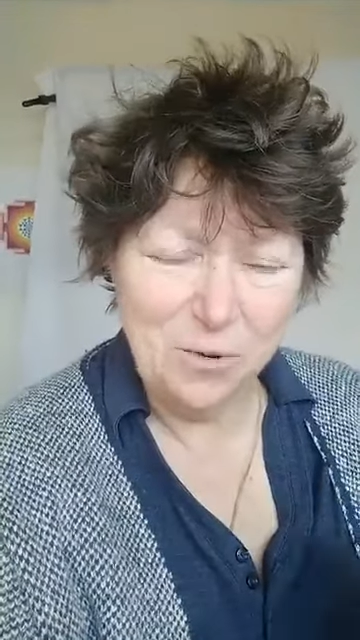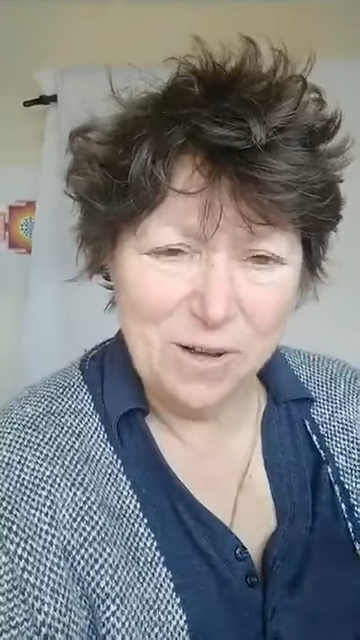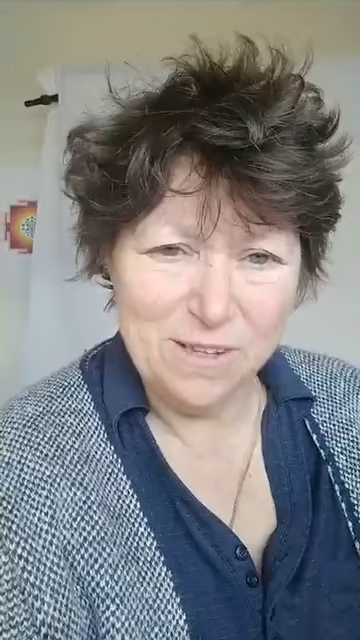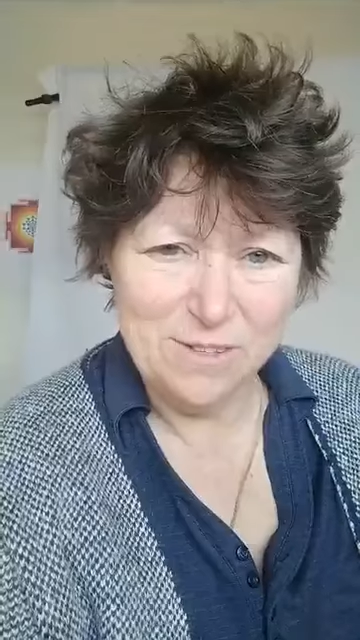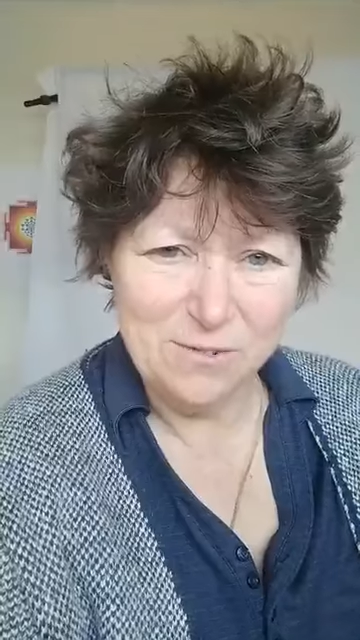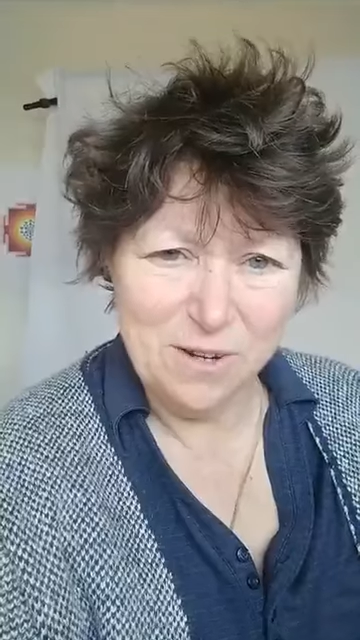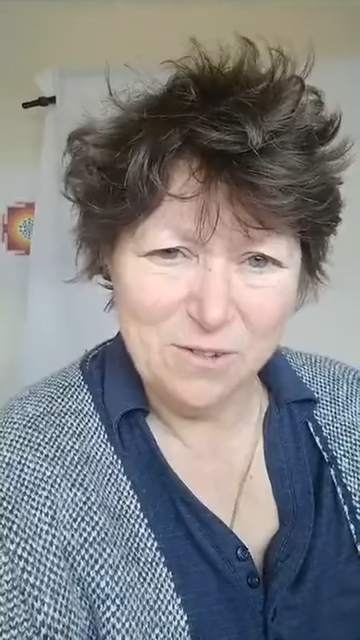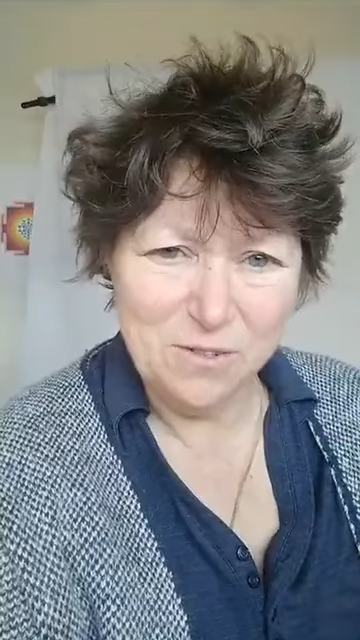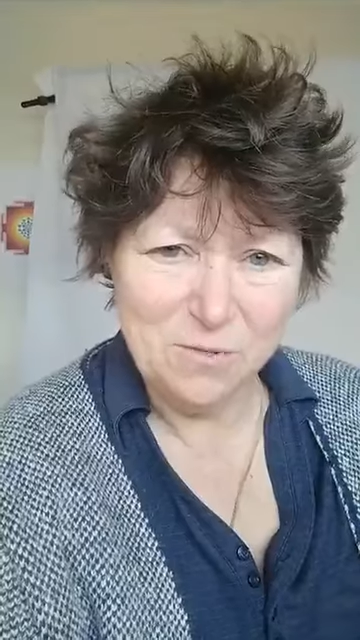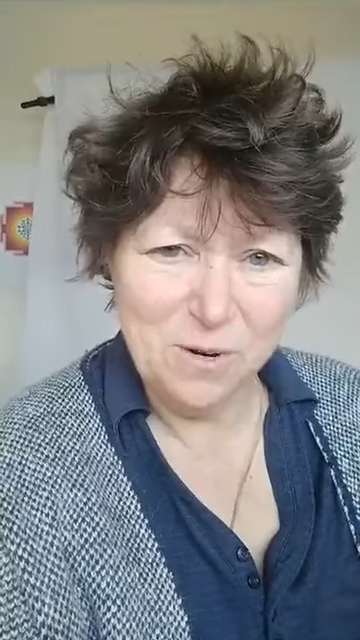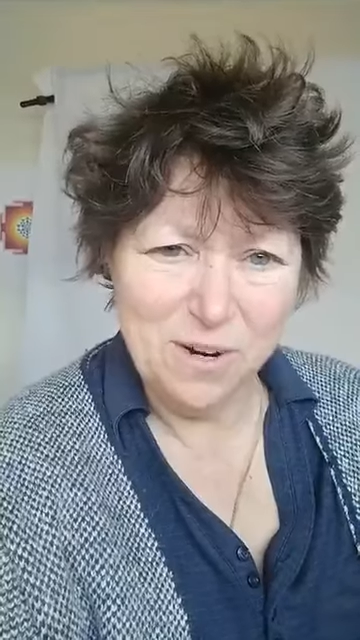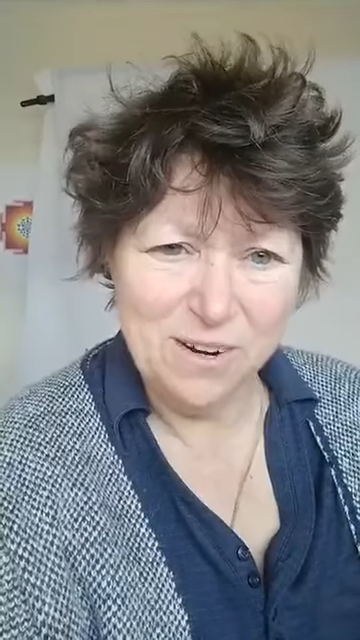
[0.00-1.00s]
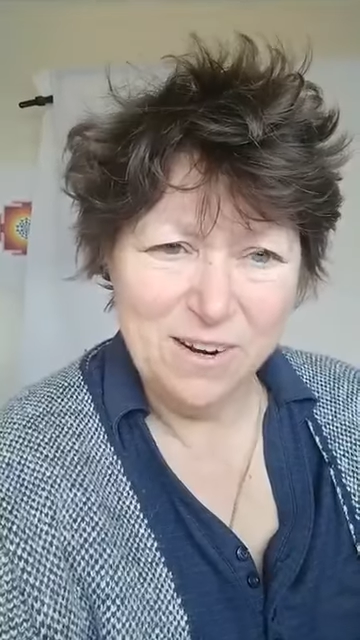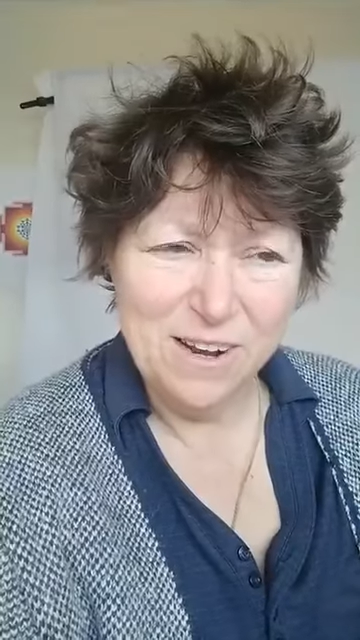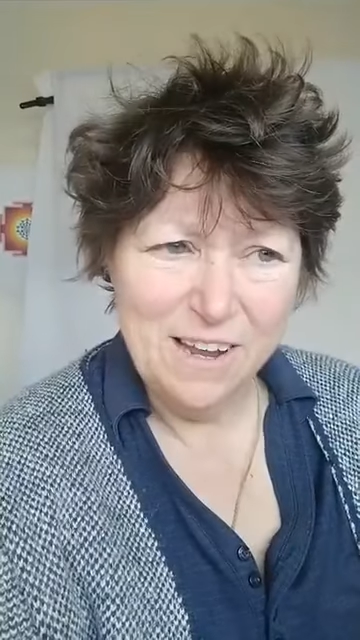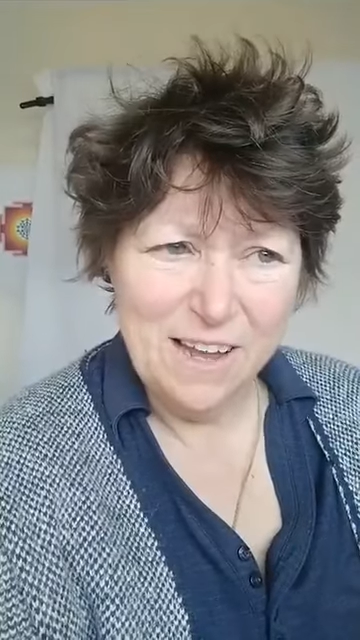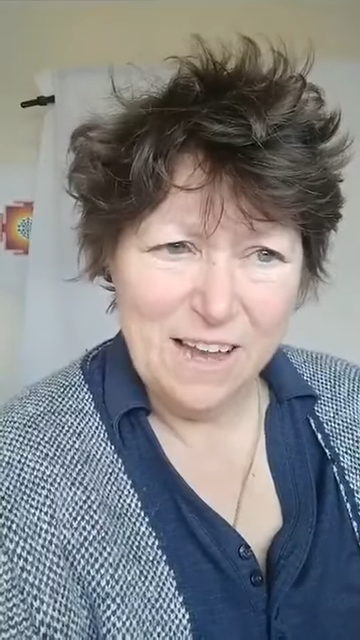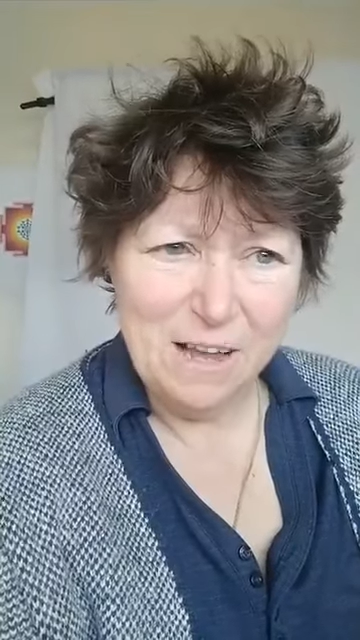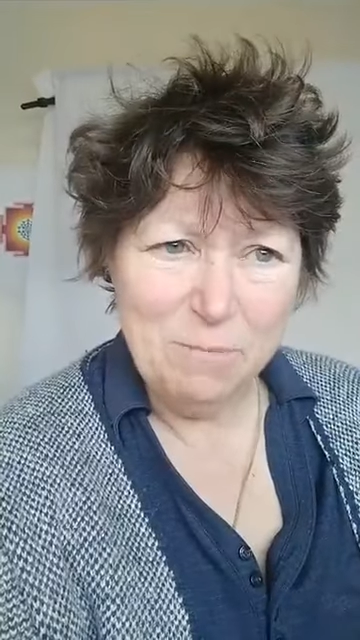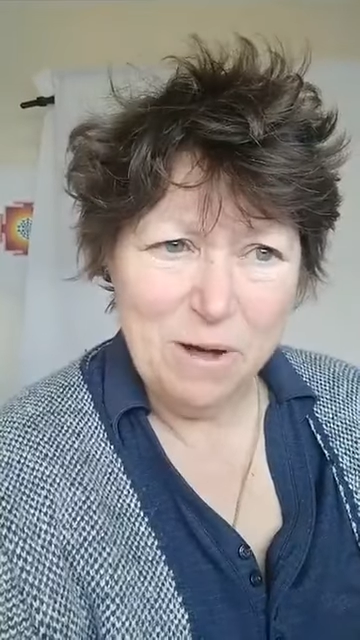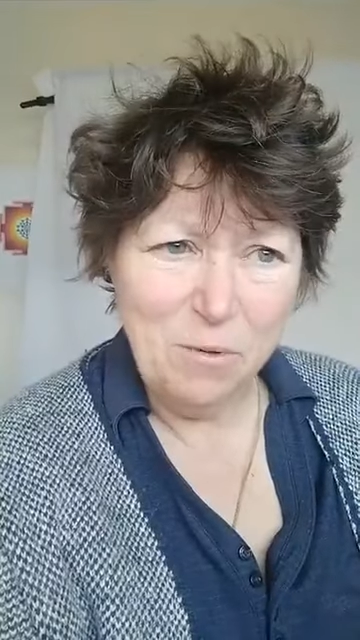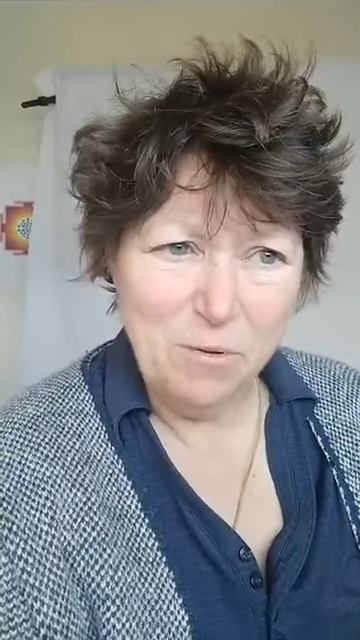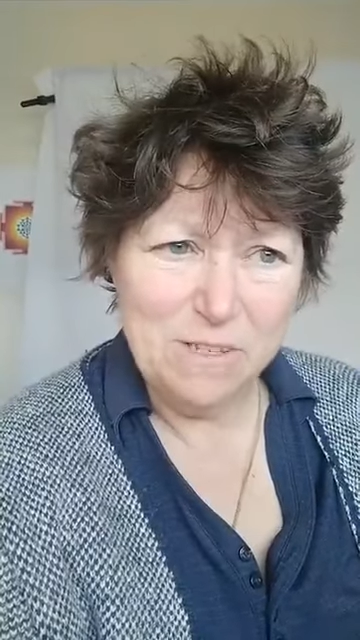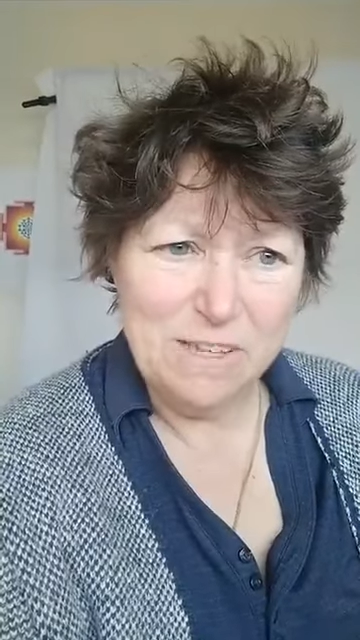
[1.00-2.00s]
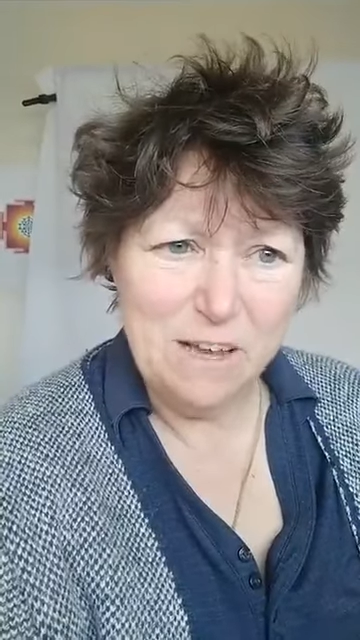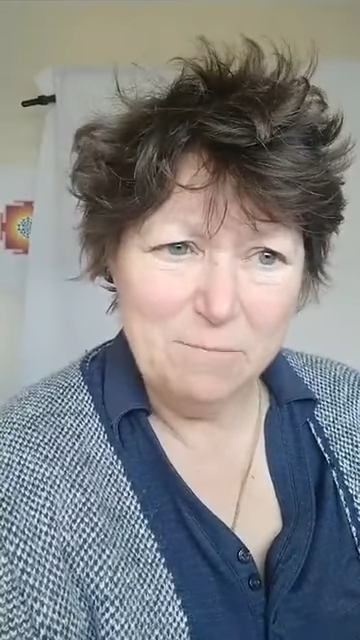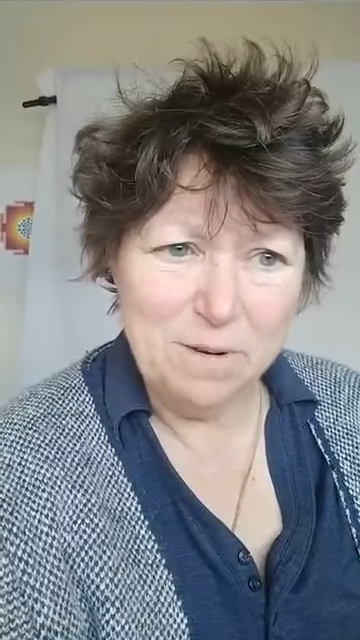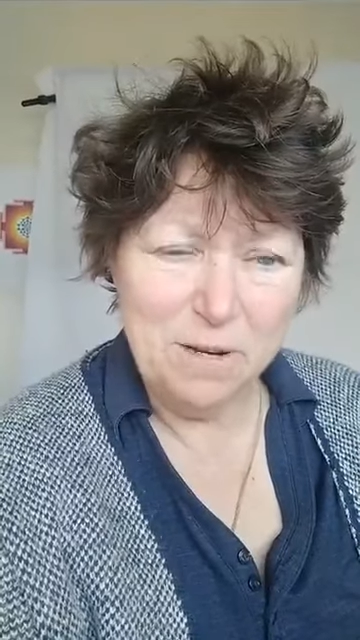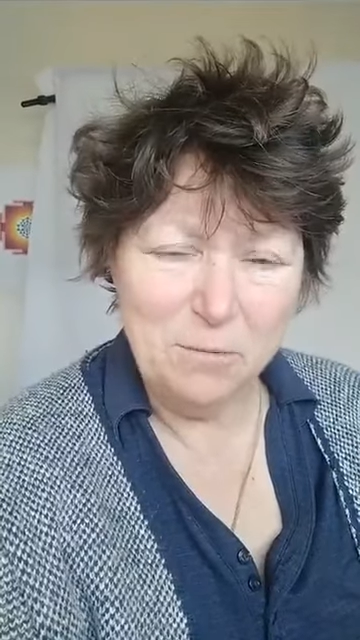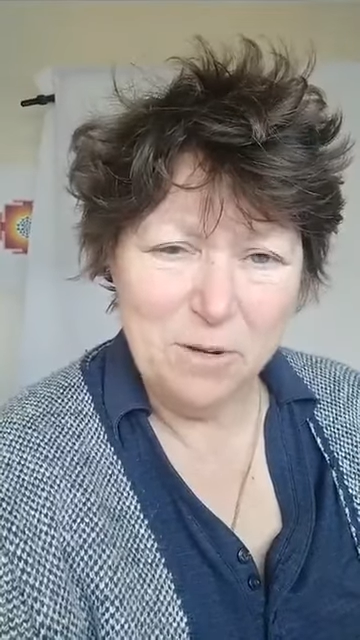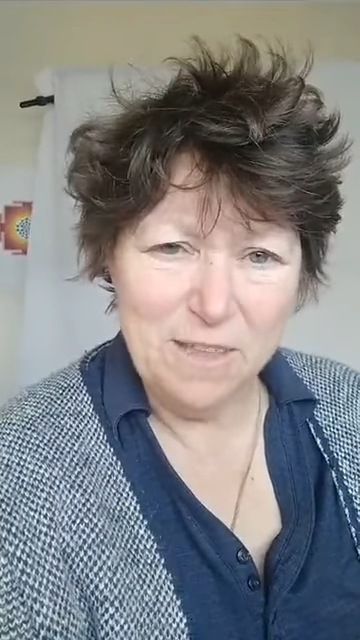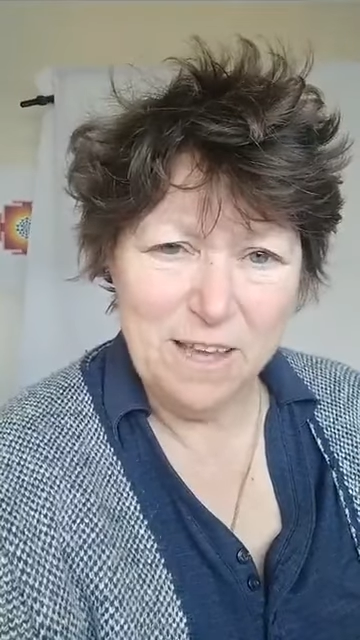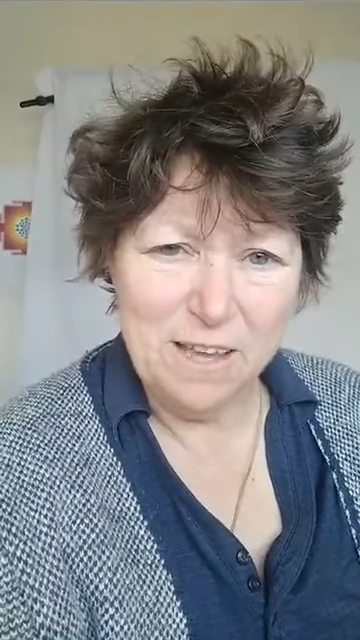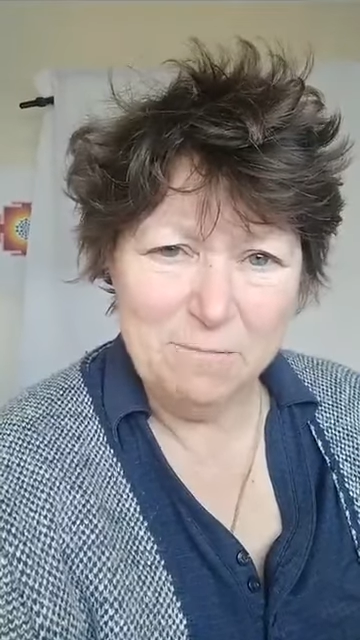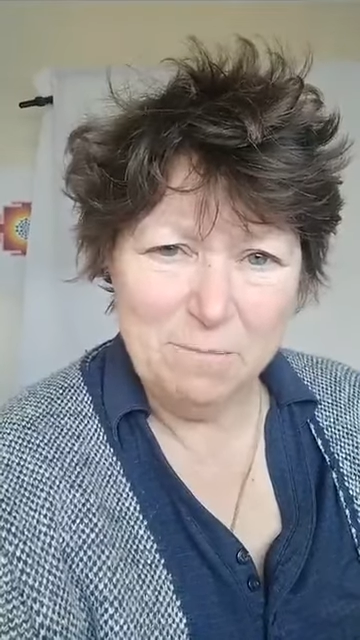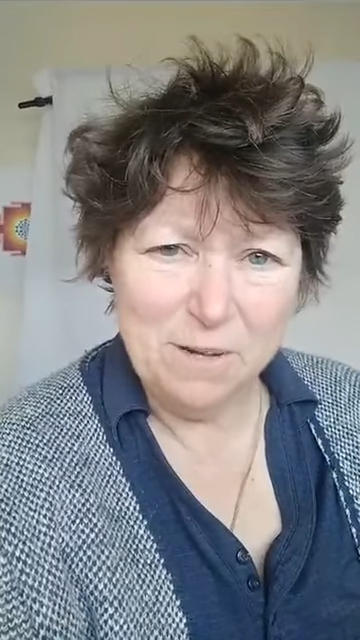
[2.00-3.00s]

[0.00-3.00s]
US or elsewhere about what's happening with that.